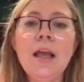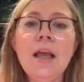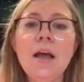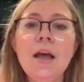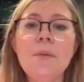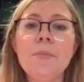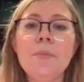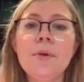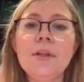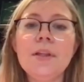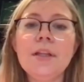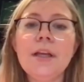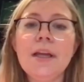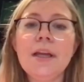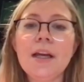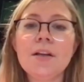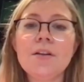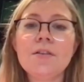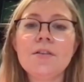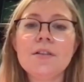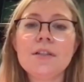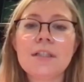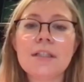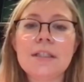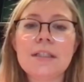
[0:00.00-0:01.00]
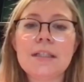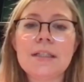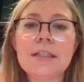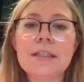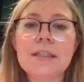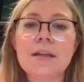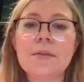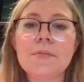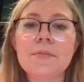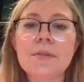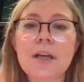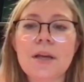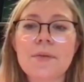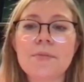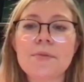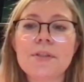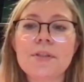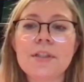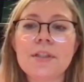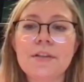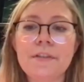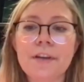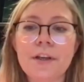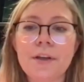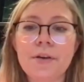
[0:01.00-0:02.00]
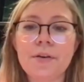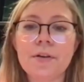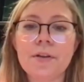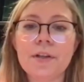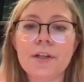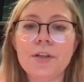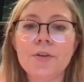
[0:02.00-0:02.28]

But diagnosis is sometimes difficult.